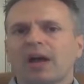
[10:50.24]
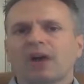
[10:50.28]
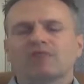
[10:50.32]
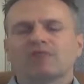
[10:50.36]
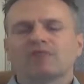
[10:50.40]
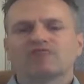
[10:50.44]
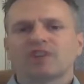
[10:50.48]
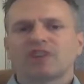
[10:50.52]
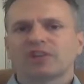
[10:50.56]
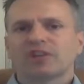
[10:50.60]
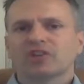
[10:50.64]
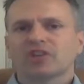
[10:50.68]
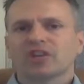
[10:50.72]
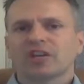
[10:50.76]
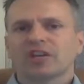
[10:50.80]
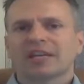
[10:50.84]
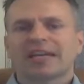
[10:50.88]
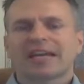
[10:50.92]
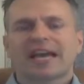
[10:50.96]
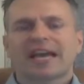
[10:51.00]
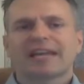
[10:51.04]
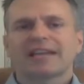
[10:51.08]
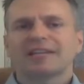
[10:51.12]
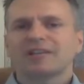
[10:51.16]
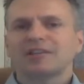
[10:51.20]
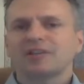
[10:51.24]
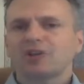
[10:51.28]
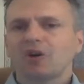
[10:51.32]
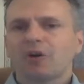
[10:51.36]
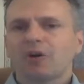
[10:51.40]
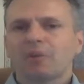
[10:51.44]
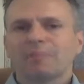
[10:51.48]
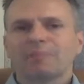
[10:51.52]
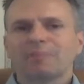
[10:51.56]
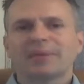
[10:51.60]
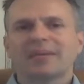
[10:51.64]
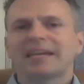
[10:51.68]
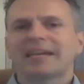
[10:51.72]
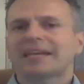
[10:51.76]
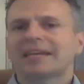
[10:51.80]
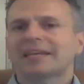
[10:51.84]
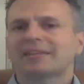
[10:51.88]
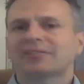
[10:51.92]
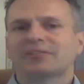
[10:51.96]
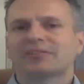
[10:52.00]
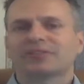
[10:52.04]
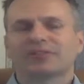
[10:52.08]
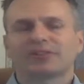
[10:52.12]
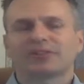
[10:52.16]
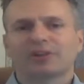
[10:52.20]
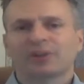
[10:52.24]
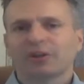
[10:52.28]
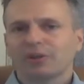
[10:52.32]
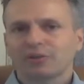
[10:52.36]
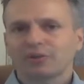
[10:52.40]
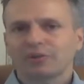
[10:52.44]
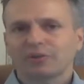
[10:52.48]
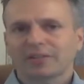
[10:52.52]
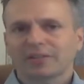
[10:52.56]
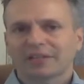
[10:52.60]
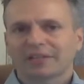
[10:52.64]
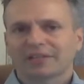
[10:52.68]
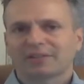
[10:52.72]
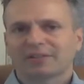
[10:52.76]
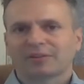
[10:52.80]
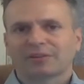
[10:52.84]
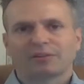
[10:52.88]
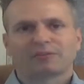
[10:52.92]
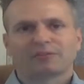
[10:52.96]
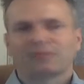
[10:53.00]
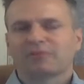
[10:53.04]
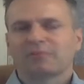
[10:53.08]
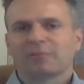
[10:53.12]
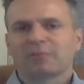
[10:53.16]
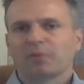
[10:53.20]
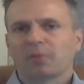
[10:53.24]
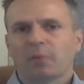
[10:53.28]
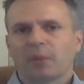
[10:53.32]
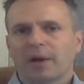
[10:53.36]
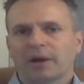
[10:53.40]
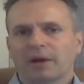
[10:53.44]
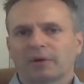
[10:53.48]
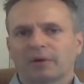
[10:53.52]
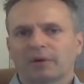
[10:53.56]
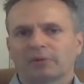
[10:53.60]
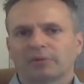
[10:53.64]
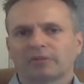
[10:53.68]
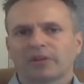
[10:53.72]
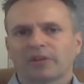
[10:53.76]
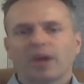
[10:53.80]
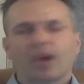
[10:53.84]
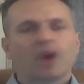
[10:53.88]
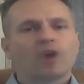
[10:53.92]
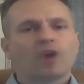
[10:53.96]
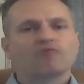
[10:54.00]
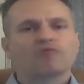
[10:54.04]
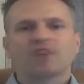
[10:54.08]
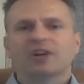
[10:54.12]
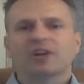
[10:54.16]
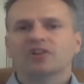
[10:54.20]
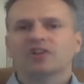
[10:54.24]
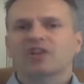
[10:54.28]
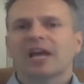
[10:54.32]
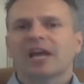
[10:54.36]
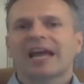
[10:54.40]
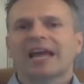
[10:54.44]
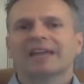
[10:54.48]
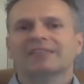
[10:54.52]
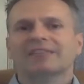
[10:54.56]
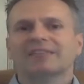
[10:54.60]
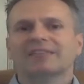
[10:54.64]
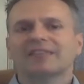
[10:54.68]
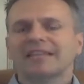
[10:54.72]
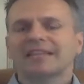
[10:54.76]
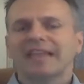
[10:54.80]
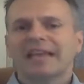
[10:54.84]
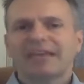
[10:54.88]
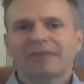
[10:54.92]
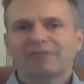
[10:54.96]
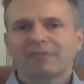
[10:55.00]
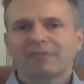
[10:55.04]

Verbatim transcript: Russia cannot be excluded from the world. Russia has never